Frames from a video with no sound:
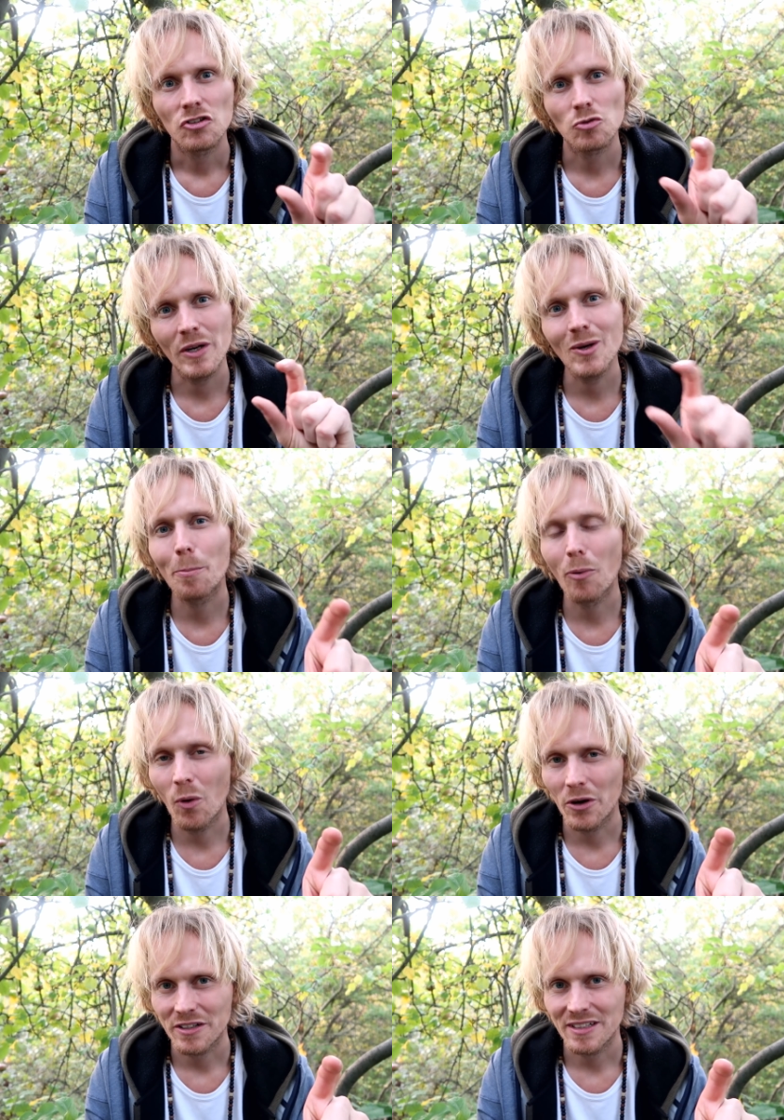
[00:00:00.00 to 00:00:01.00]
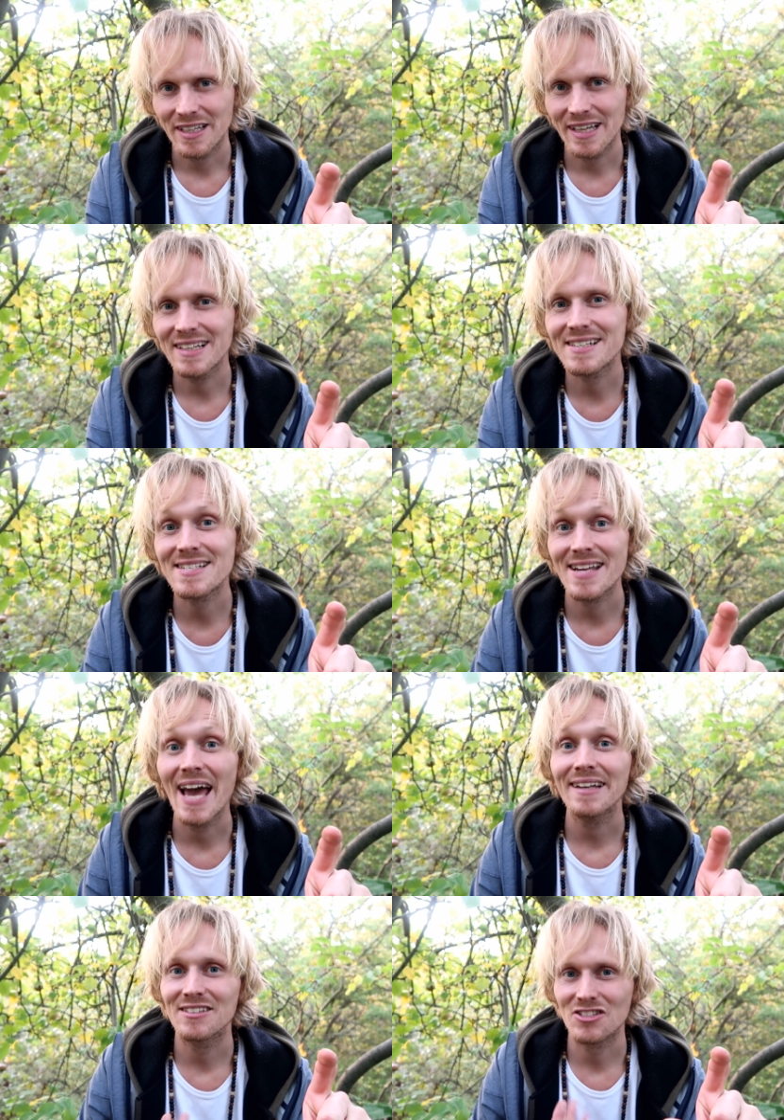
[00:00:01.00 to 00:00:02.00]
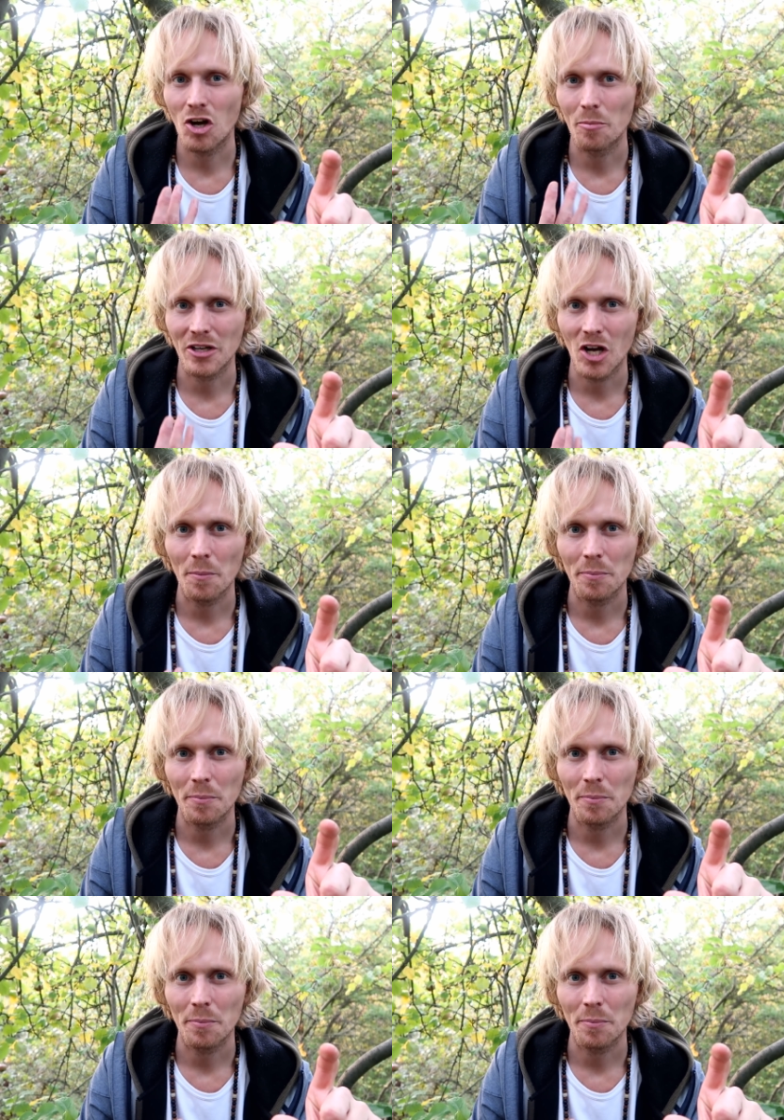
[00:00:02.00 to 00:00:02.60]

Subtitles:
So when you're bored, it is sadness coming